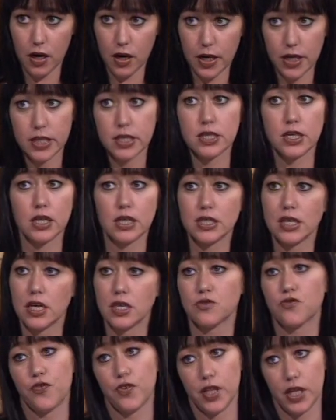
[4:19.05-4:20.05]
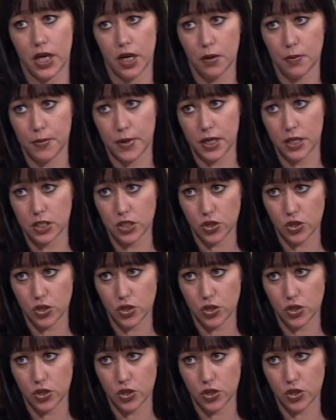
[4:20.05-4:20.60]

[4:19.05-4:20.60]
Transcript: He successfully committed